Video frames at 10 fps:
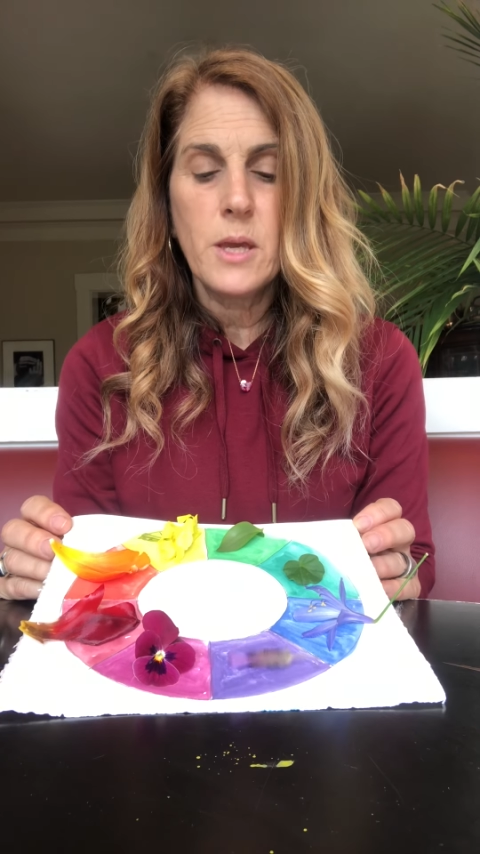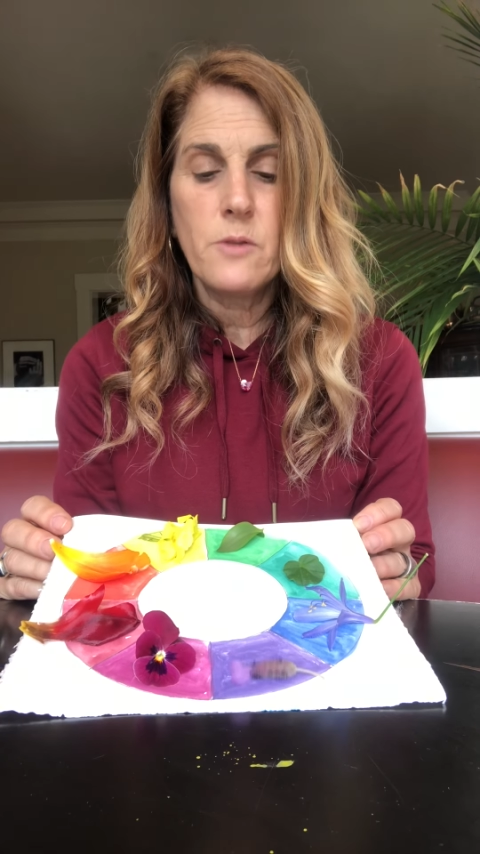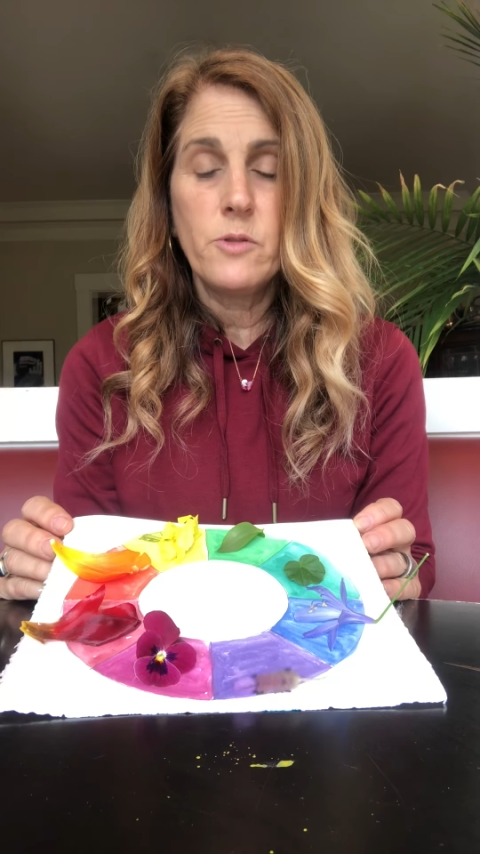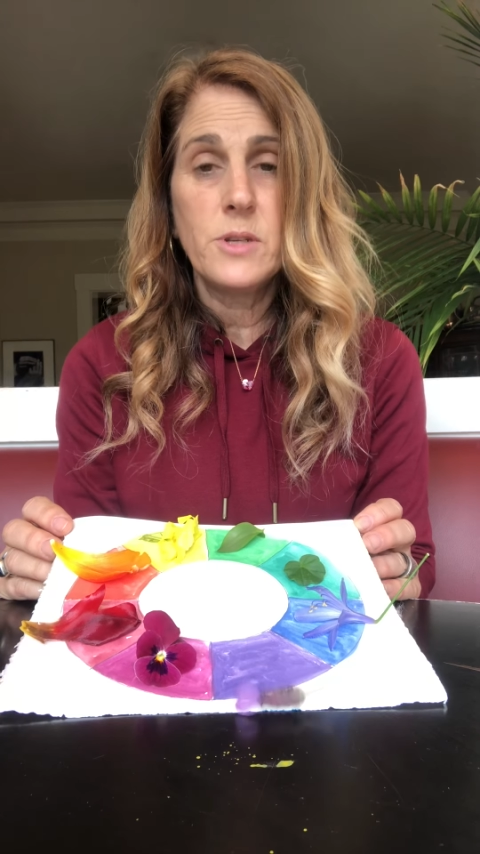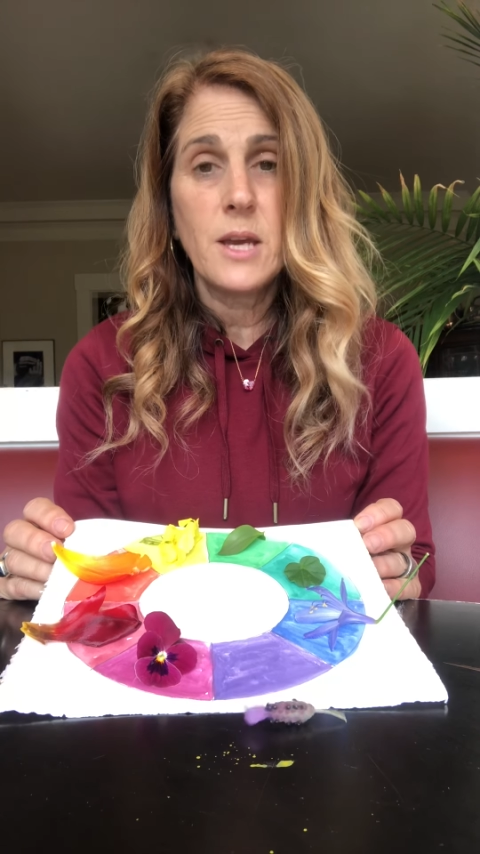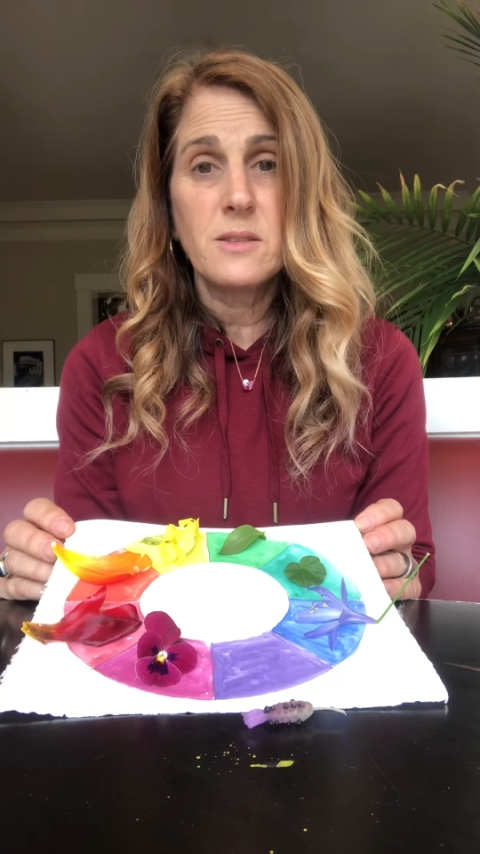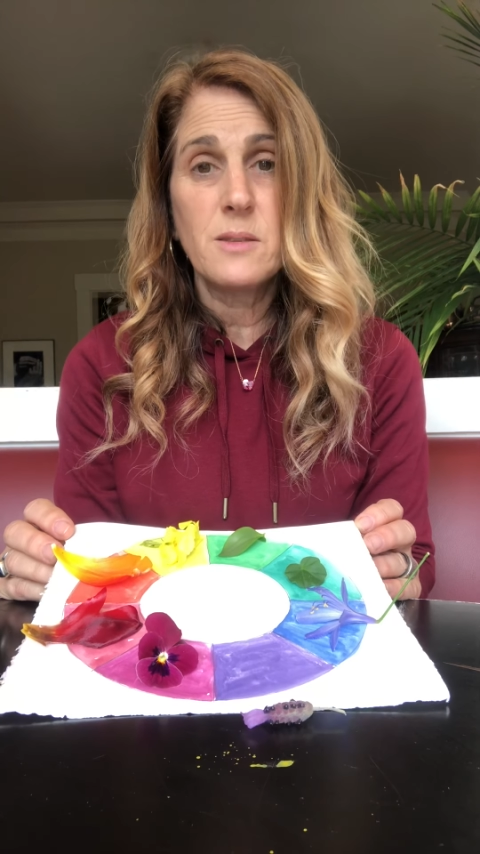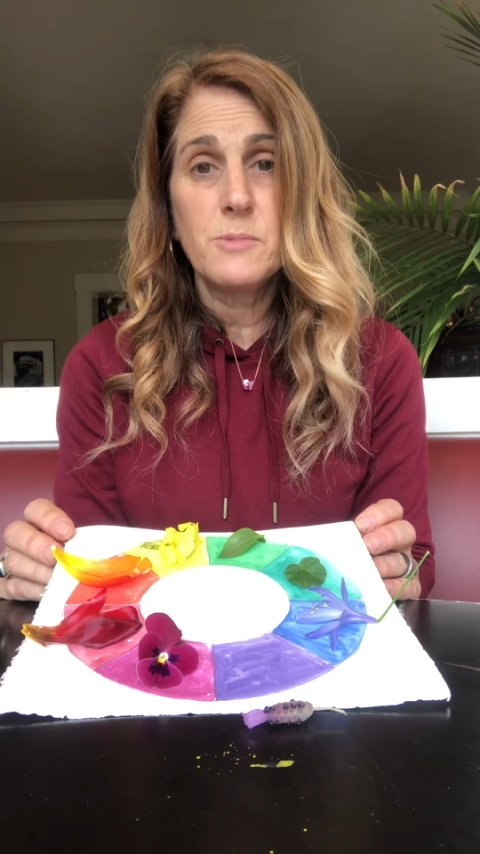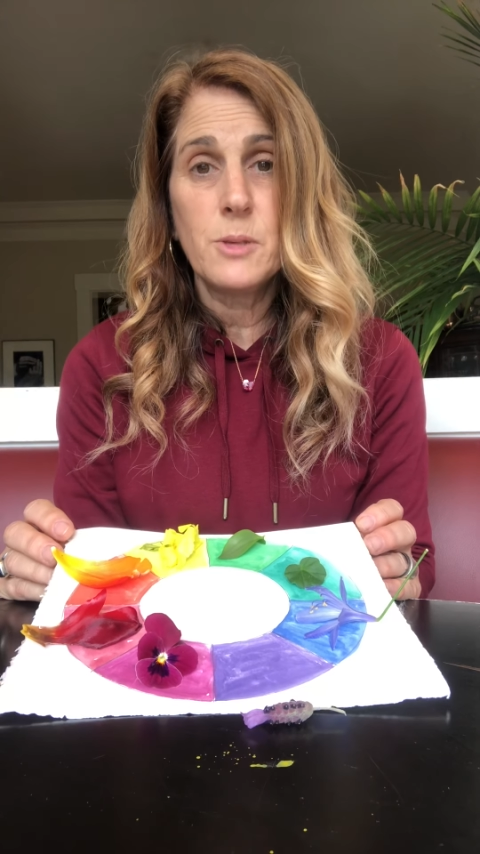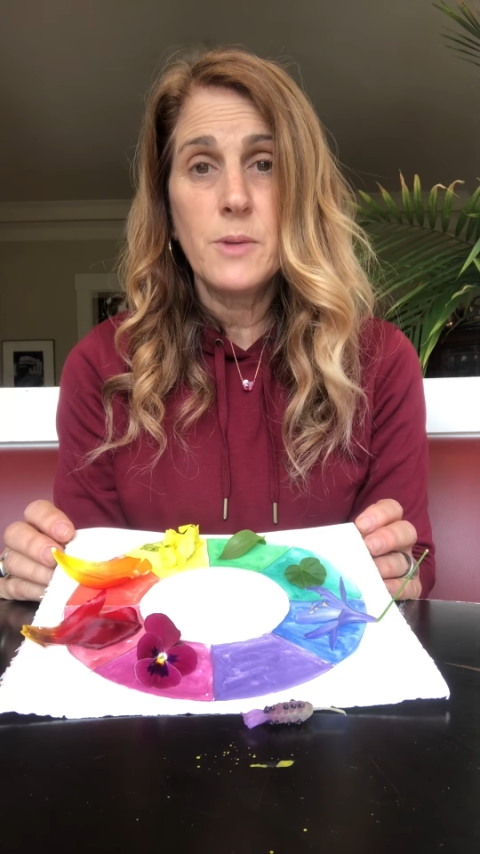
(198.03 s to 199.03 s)
If you text
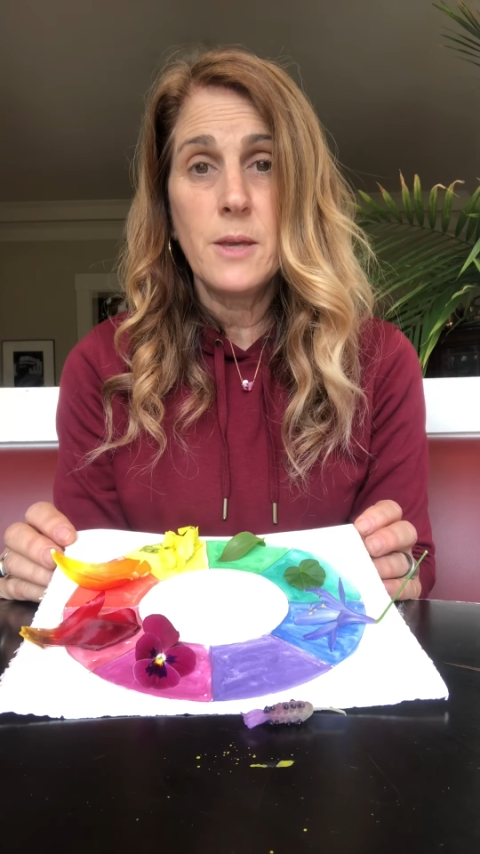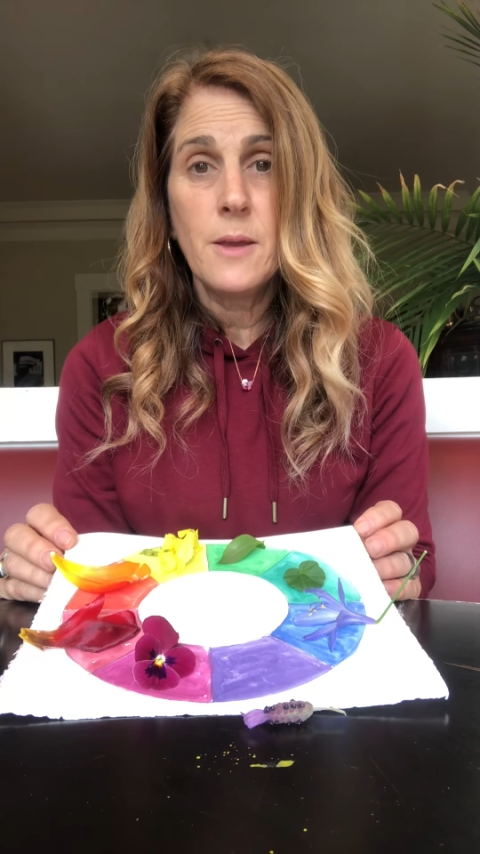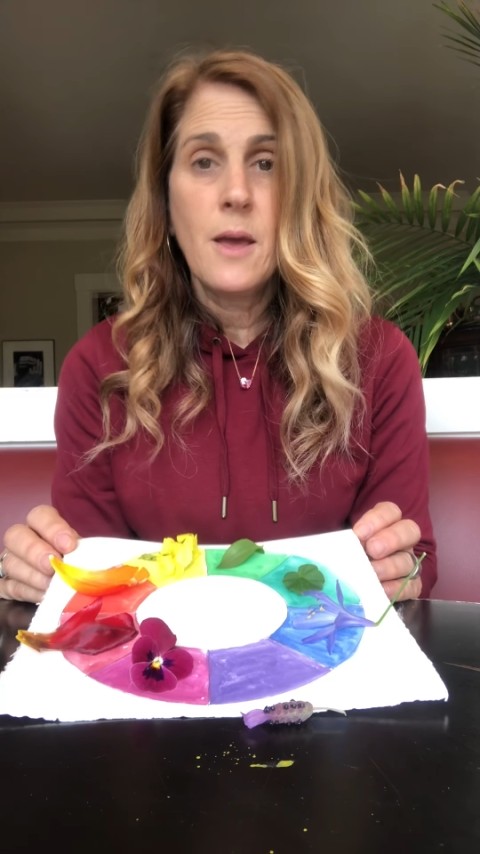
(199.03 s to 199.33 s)
them to me,